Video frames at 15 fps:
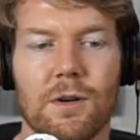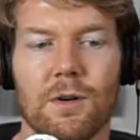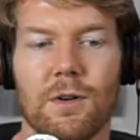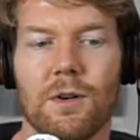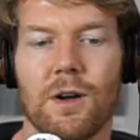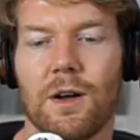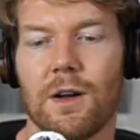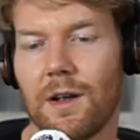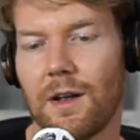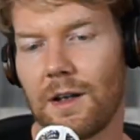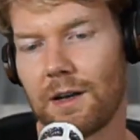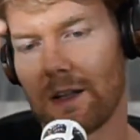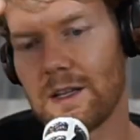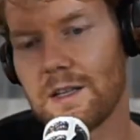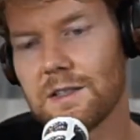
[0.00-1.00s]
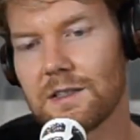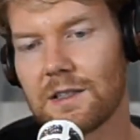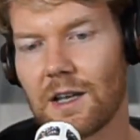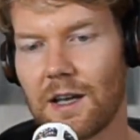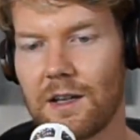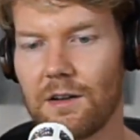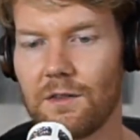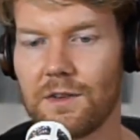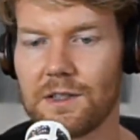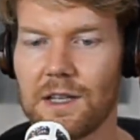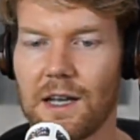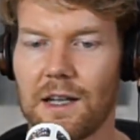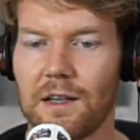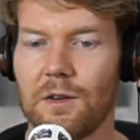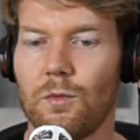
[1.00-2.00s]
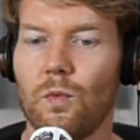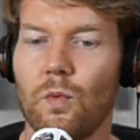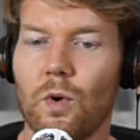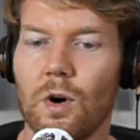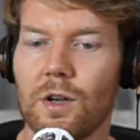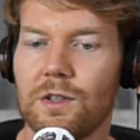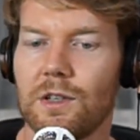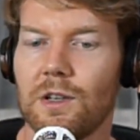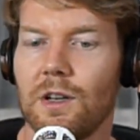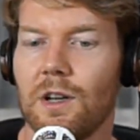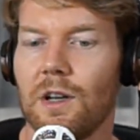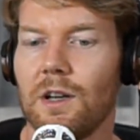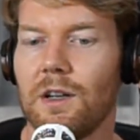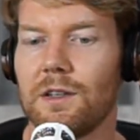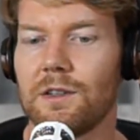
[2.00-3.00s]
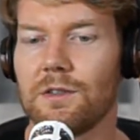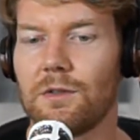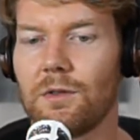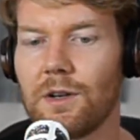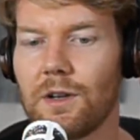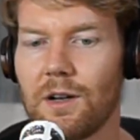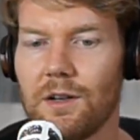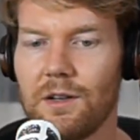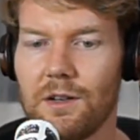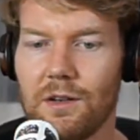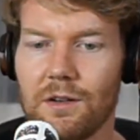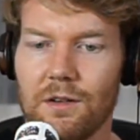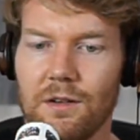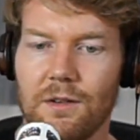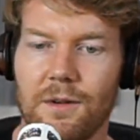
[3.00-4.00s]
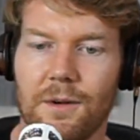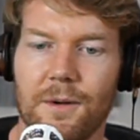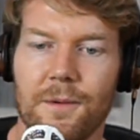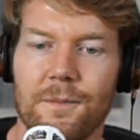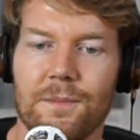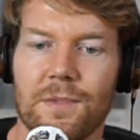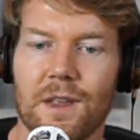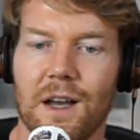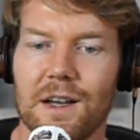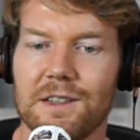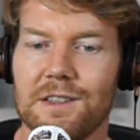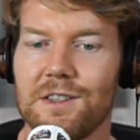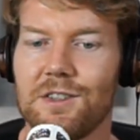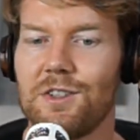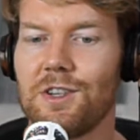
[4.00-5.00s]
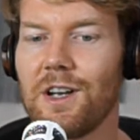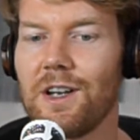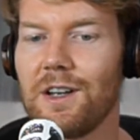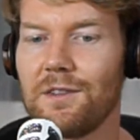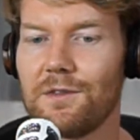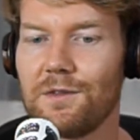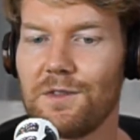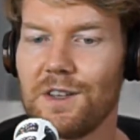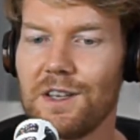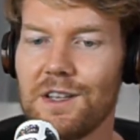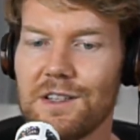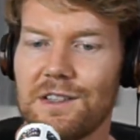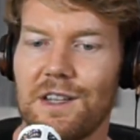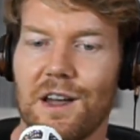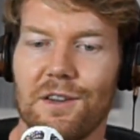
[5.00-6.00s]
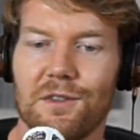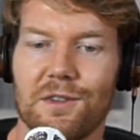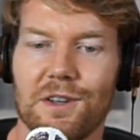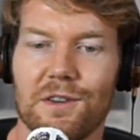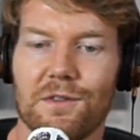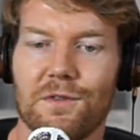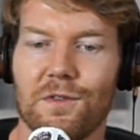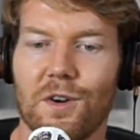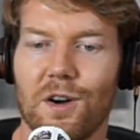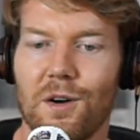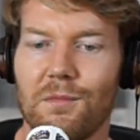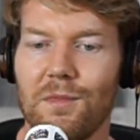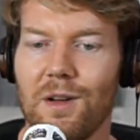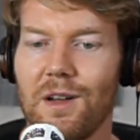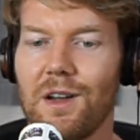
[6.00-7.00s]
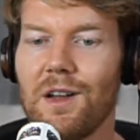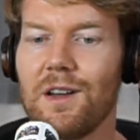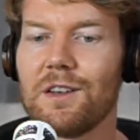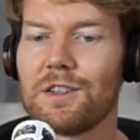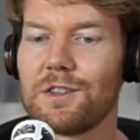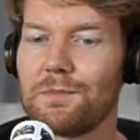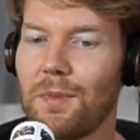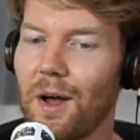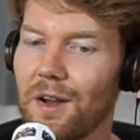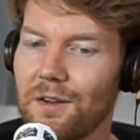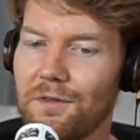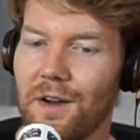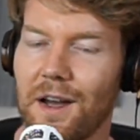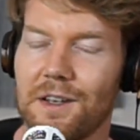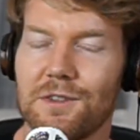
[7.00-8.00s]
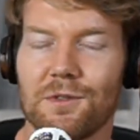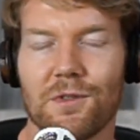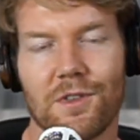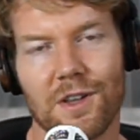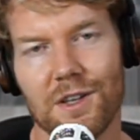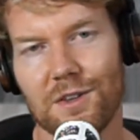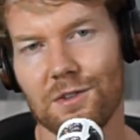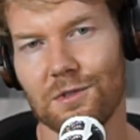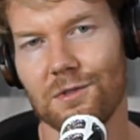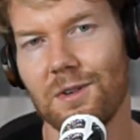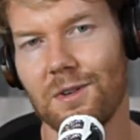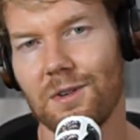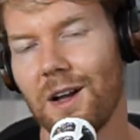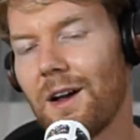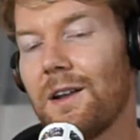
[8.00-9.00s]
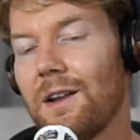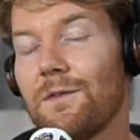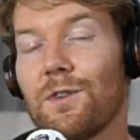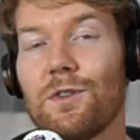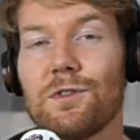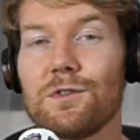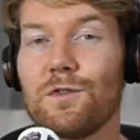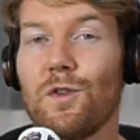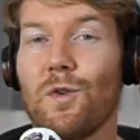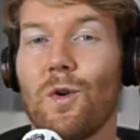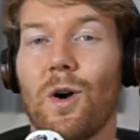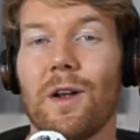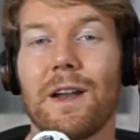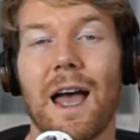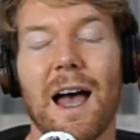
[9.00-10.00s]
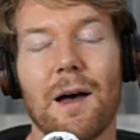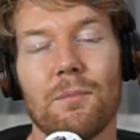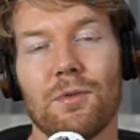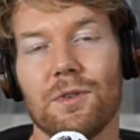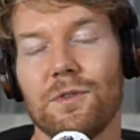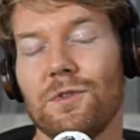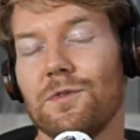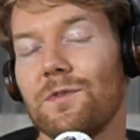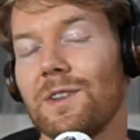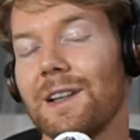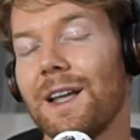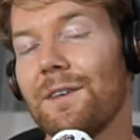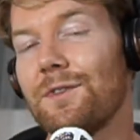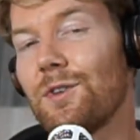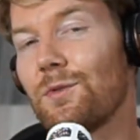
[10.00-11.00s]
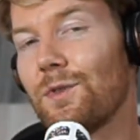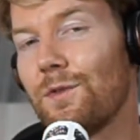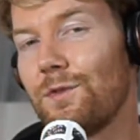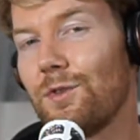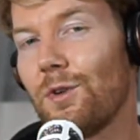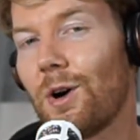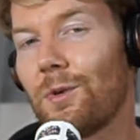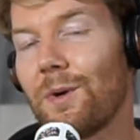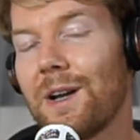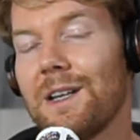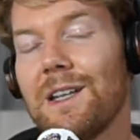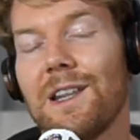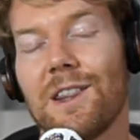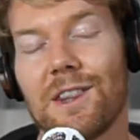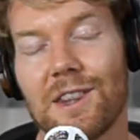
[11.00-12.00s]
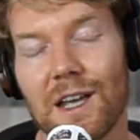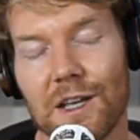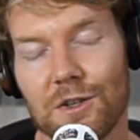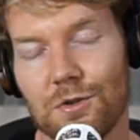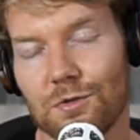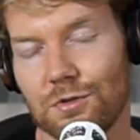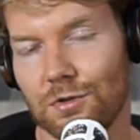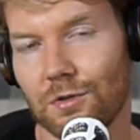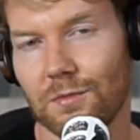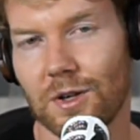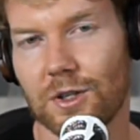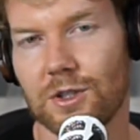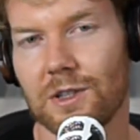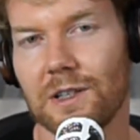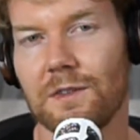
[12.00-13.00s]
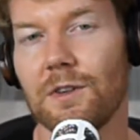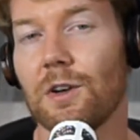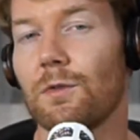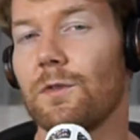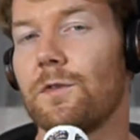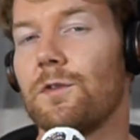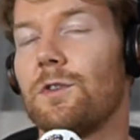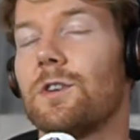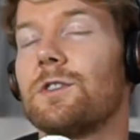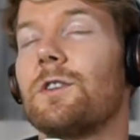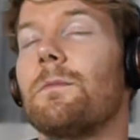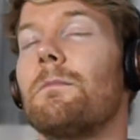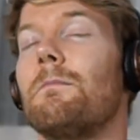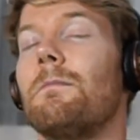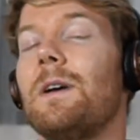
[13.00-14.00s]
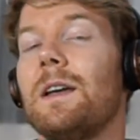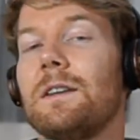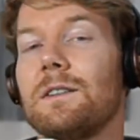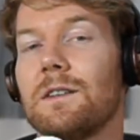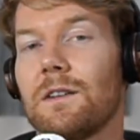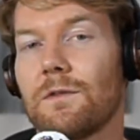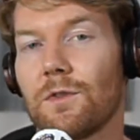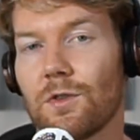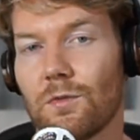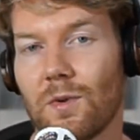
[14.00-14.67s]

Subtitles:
or an insight of exactly what is going on here. I see JV is downloading from Spotify, so thank you. And for those of you who are on Apple, if you've left a review already, thank you so much. Leaving a review does amazing for the